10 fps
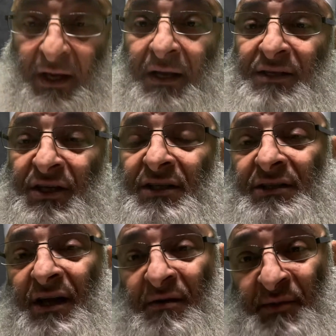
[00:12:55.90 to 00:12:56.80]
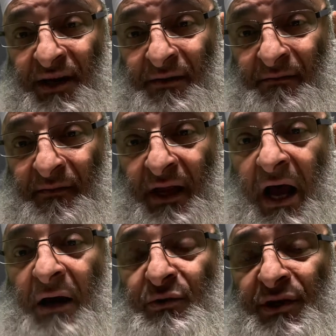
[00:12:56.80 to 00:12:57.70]
"Just tell me
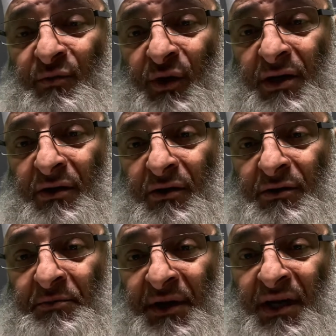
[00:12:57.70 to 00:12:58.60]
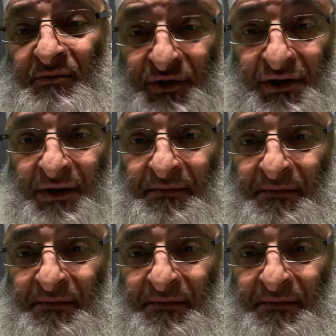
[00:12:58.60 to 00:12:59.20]
how someone could be a Muslim."